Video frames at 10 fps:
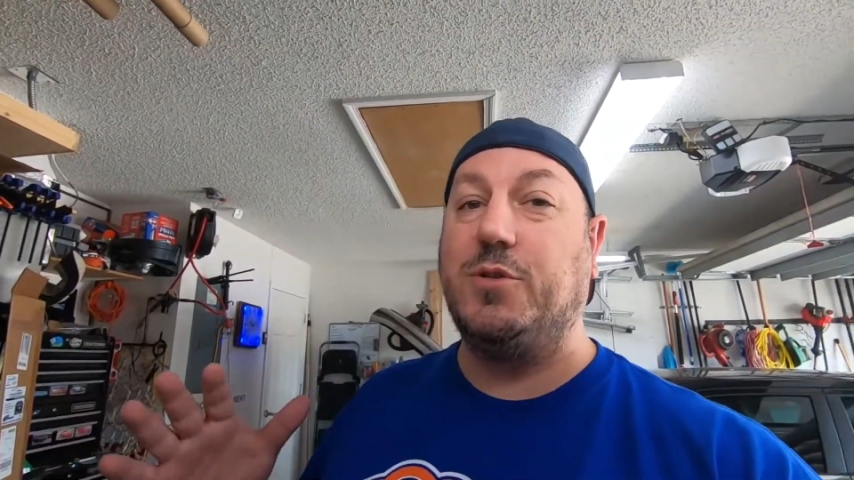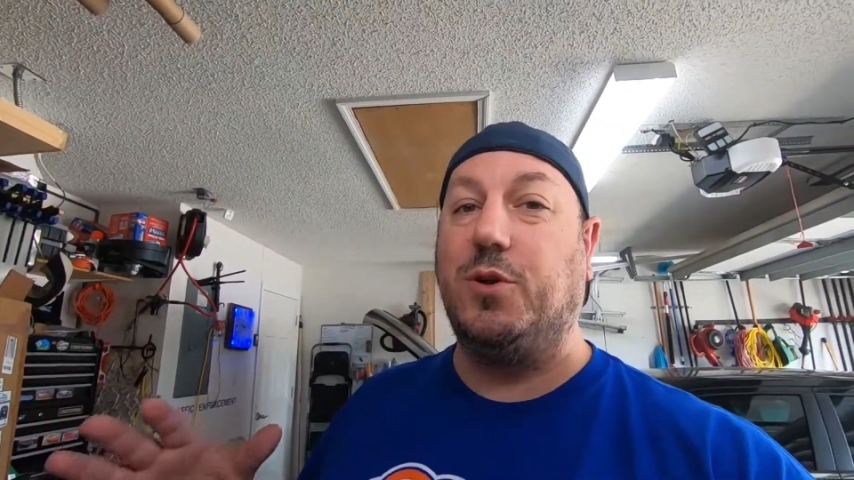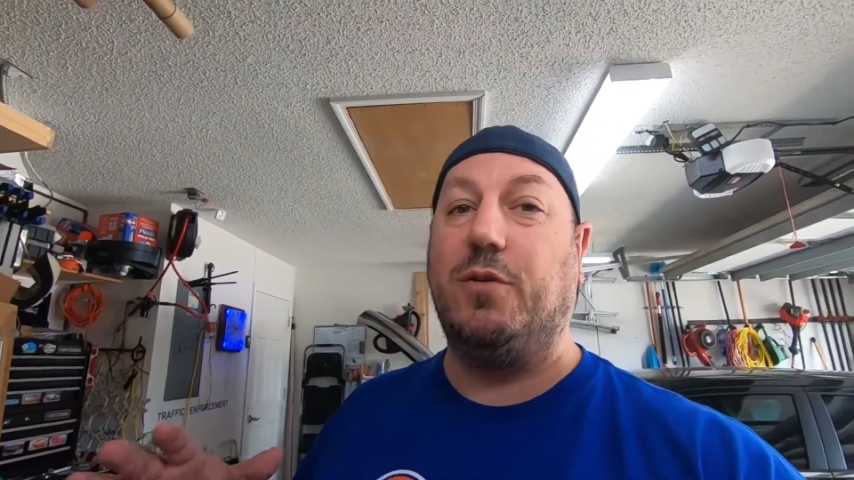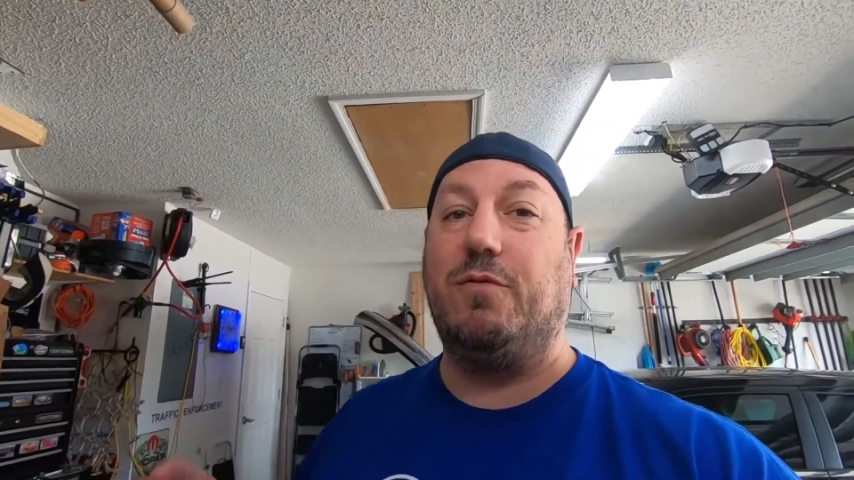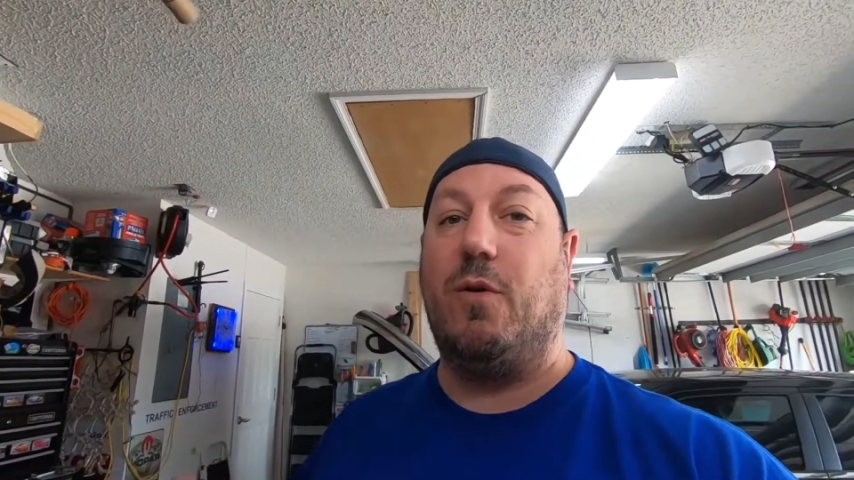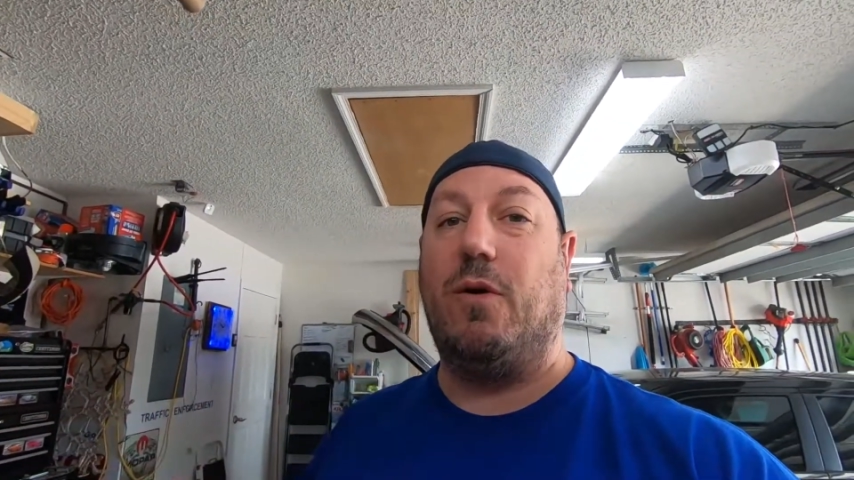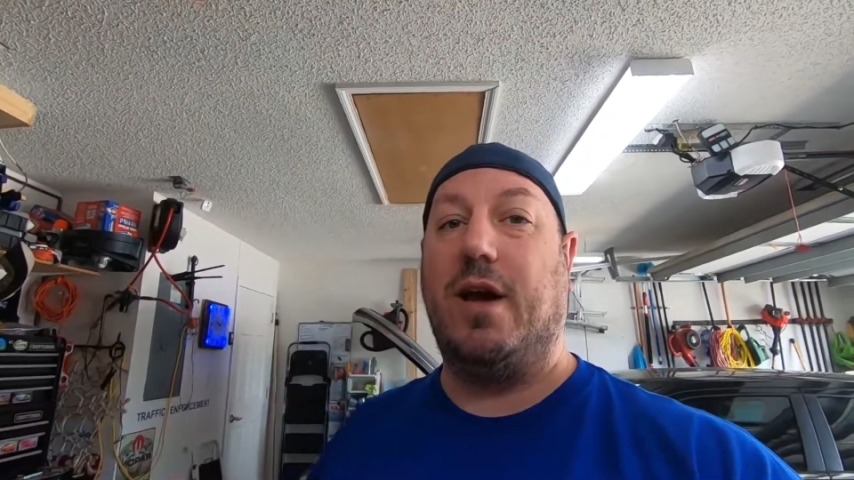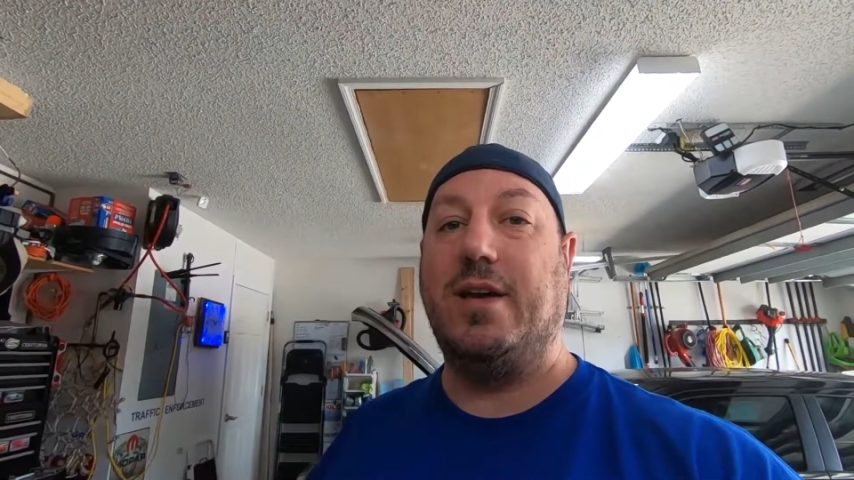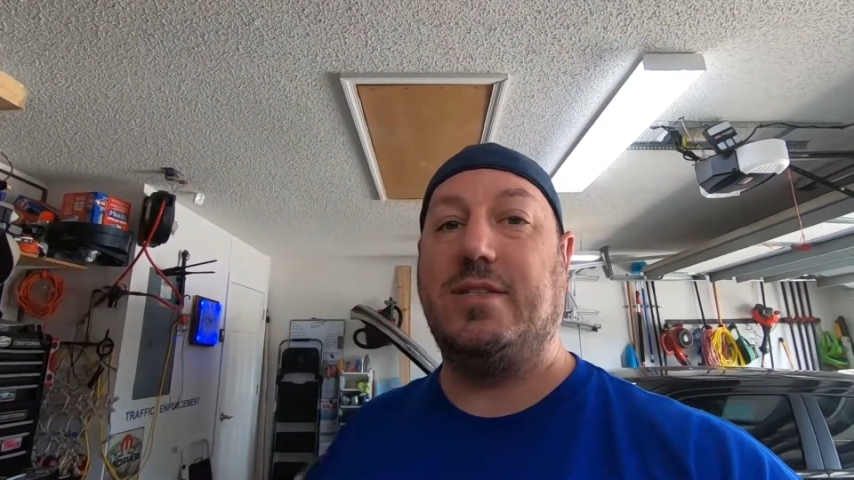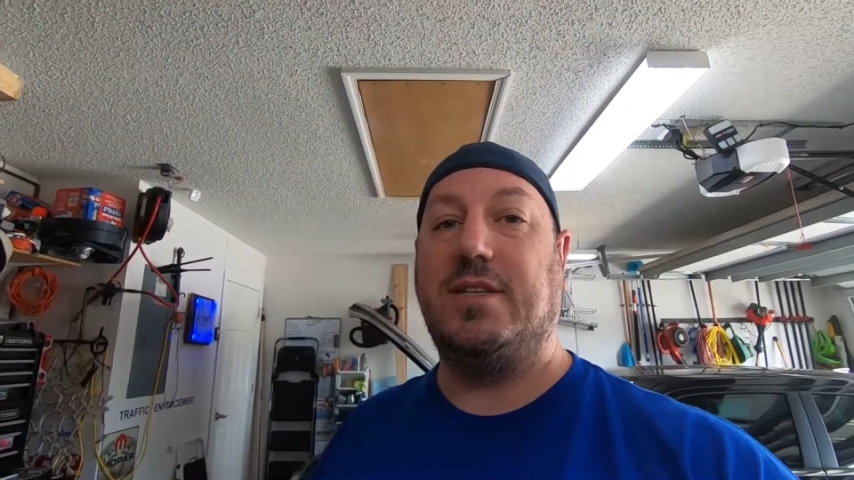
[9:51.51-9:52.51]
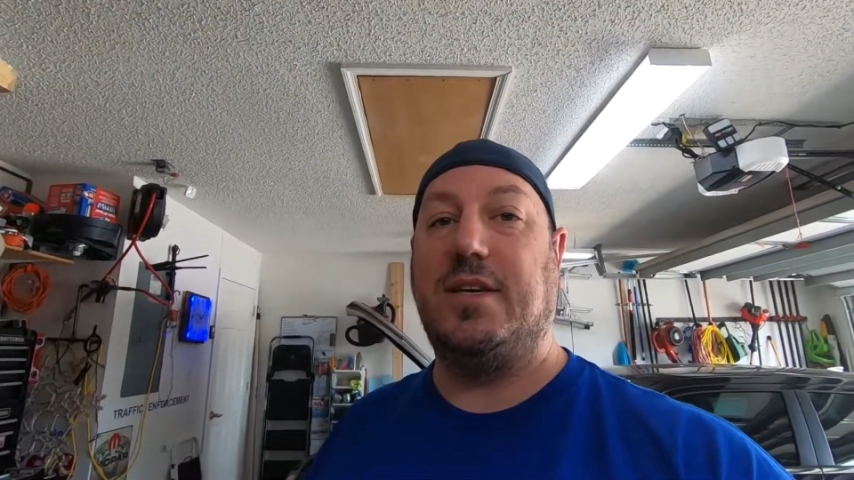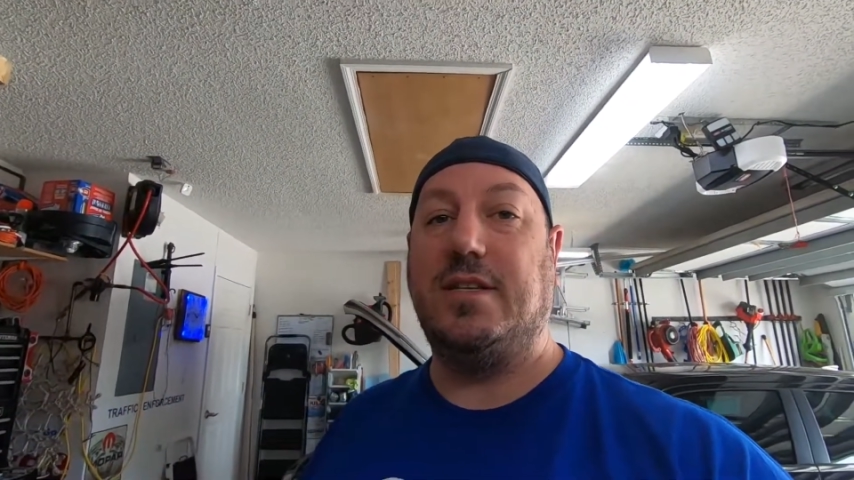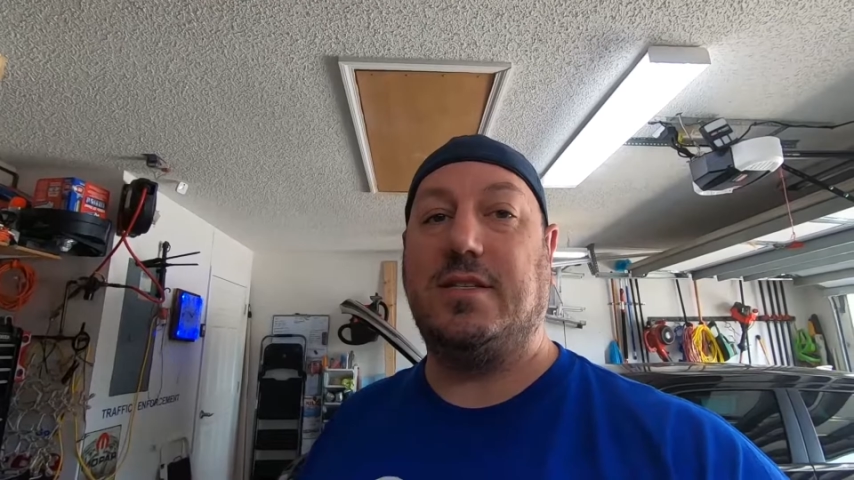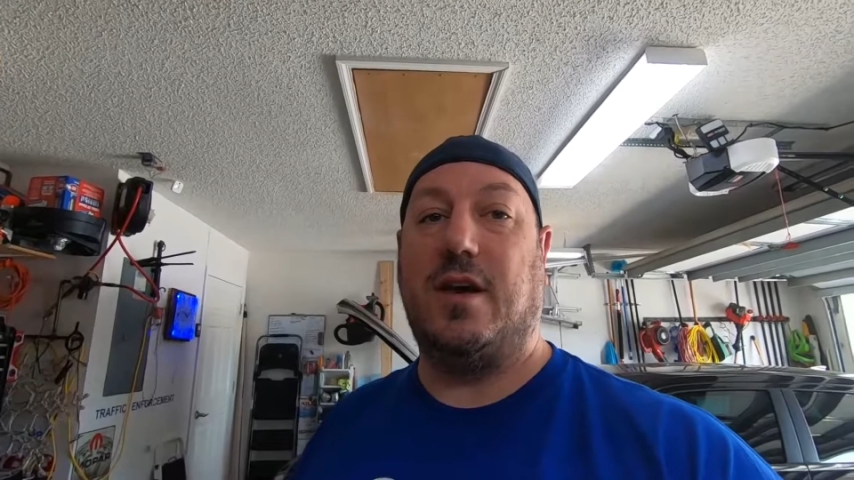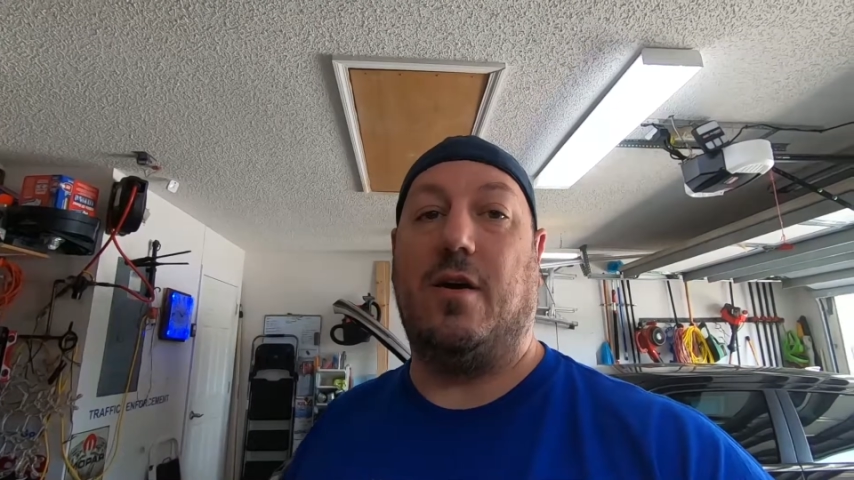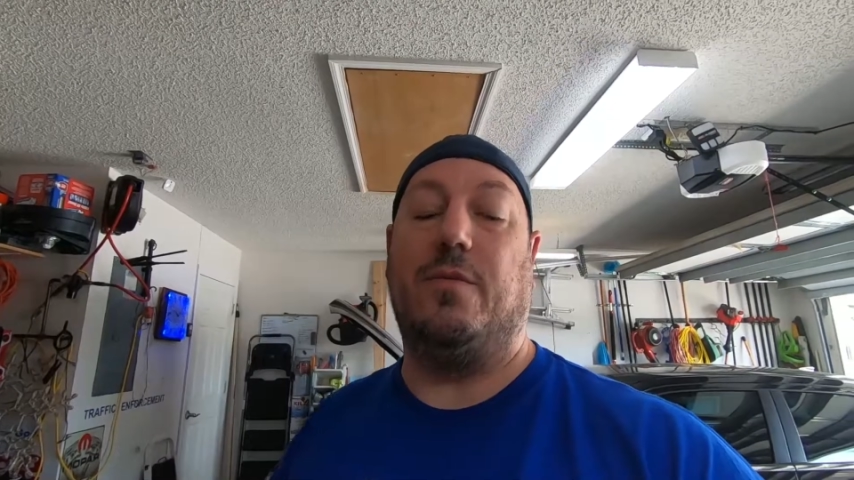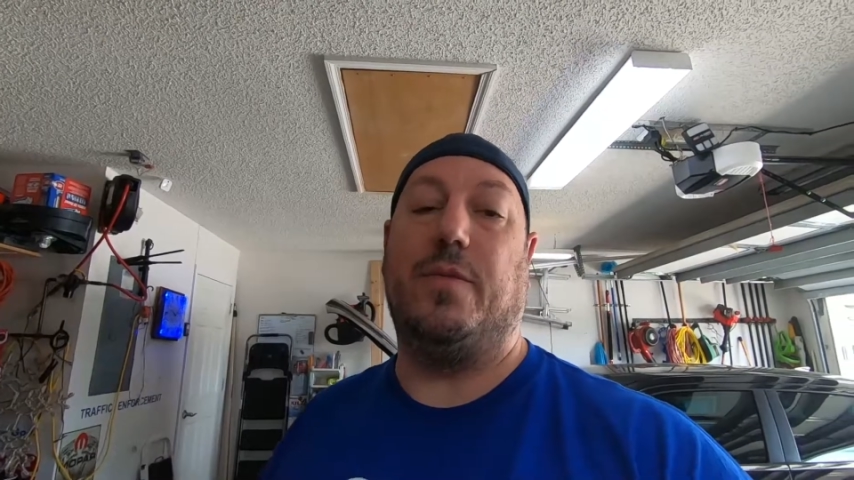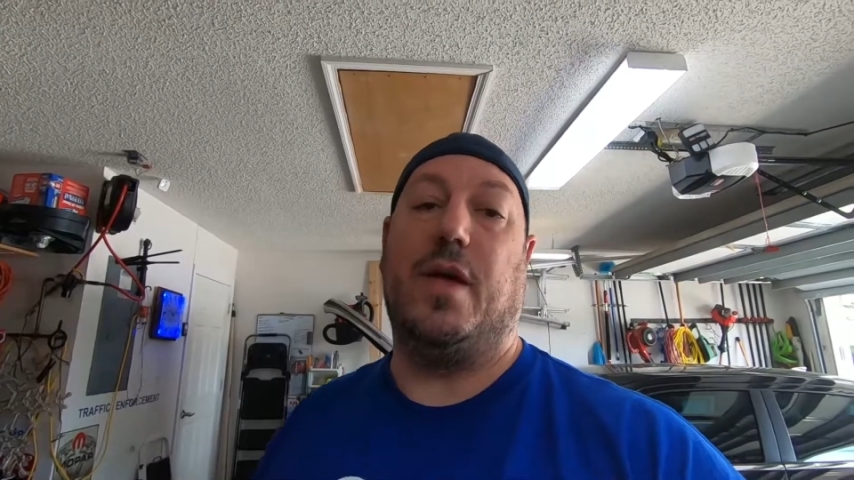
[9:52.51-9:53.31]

shooting for AC. So